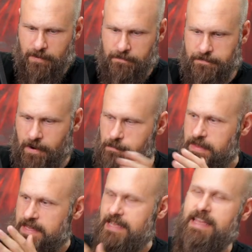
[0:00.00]
from
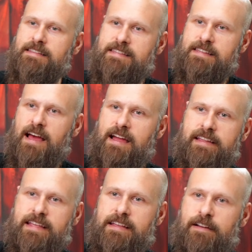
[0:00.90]
the inside
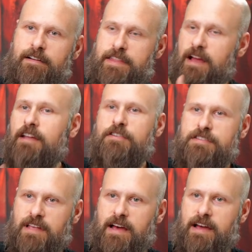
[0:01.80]
here, the
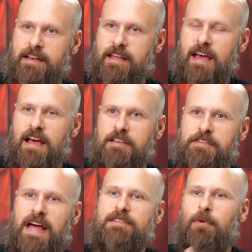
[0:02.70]
underside, so
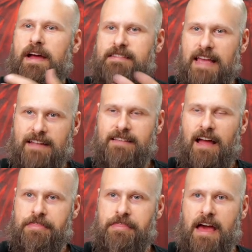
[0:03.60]
that's why it's
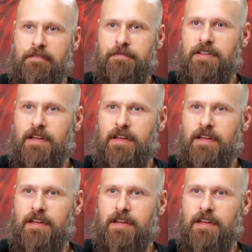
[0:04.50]
anti-theft.